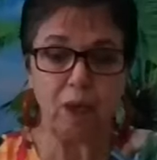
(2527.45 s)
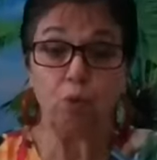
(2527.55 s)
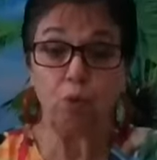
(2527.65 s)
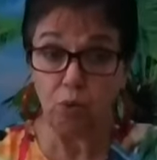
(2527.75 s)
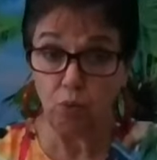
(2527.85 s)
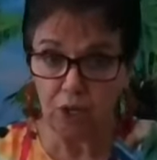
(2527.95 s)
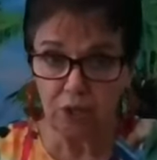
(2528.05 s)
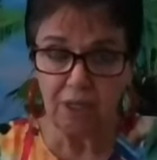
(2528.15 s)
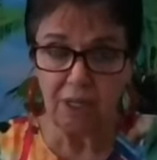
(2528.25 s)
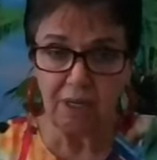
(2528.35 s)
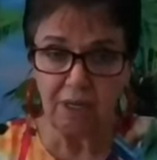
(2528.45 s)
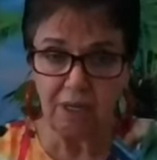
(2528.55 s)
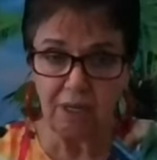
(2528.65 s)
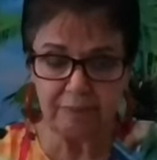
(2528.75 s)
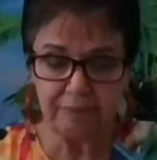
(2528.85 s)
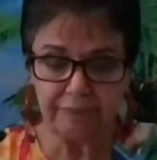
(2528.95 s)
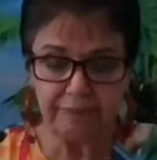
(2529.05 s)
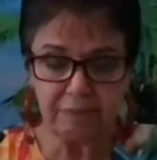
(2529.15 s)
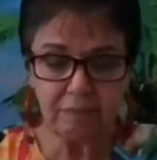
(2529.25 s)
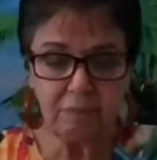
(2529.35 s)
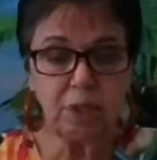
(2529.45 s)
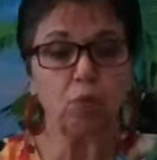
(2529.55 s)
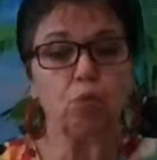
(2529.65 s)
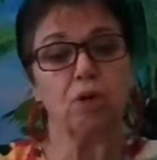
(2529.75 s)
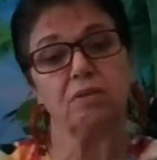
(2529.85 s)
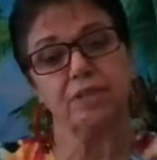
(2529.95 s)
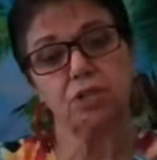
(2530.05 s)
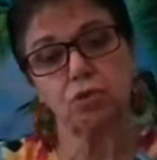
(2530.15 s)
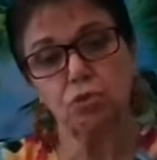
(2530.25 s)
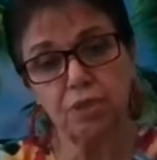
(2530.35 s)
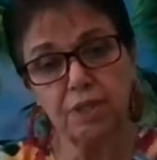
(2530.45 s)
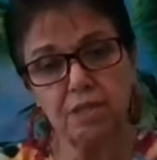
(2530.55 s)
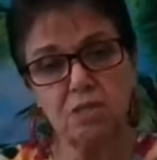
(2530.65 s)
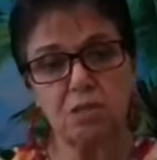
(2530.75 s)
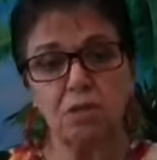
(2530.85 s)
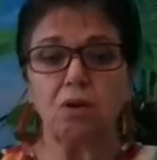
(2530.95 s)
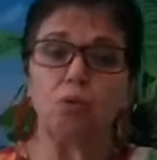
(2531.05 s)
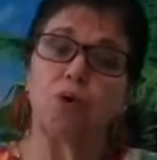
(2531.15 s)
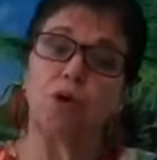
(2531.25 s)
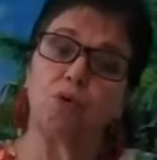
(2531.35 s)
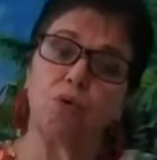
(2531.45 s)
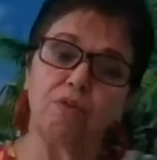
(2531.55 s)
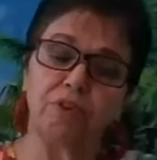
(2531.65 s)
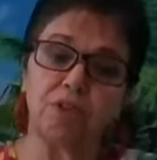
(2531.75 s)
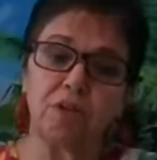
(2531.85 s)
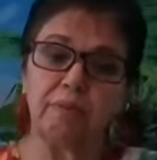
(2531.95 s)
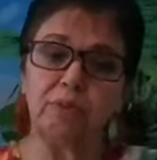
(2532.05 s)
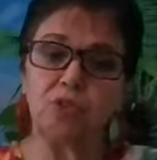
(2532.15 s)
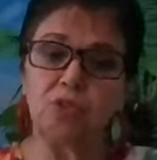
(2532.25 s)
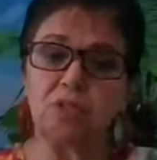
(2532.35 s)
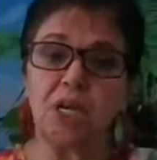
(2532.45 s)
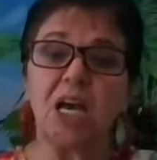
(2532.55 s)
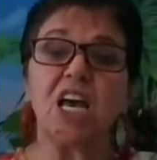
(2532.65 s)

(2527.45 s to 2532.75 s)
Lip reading: When we are in him, we are victorious, we are overcomers,